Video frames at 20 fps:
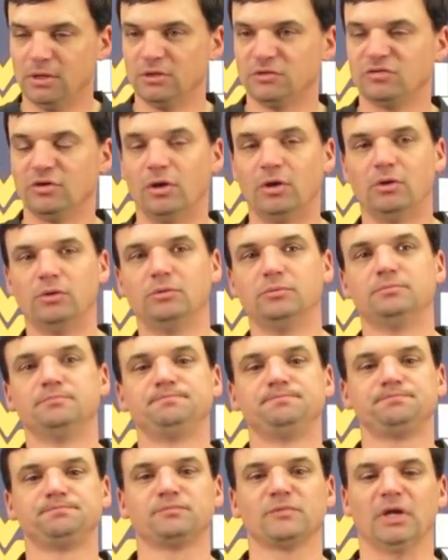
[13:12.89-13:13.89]
So
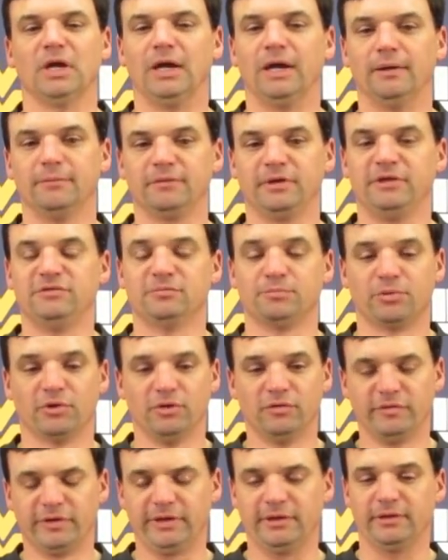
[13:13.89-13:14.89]
he's
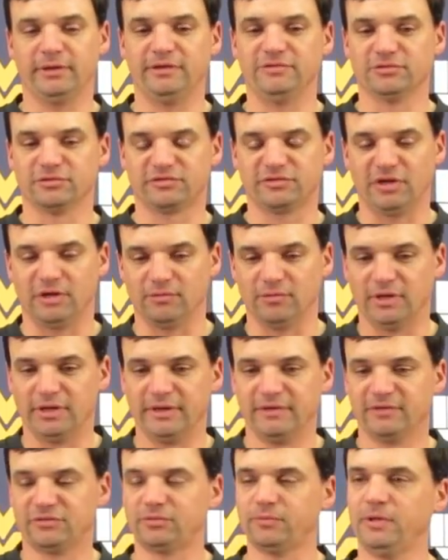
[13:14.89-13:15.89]
improving. He's going to start
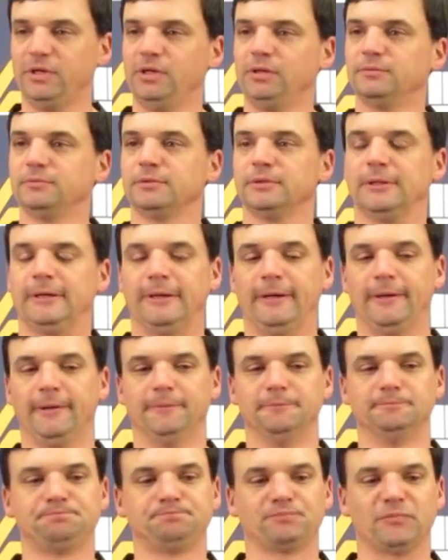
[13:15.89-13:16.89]
running this week.
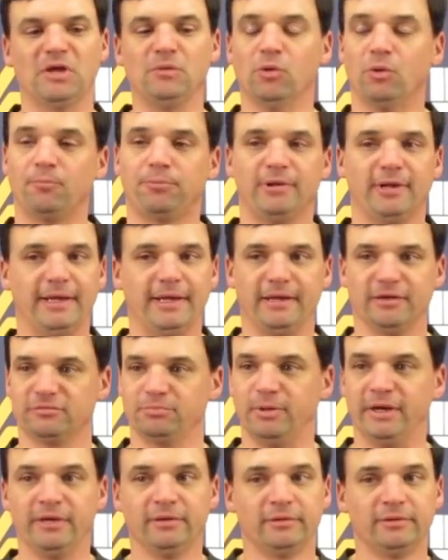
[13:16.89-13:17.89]
He won't play
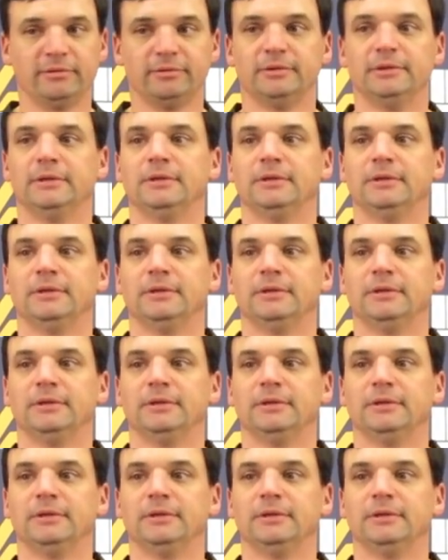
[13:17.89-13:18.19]
against Baylor.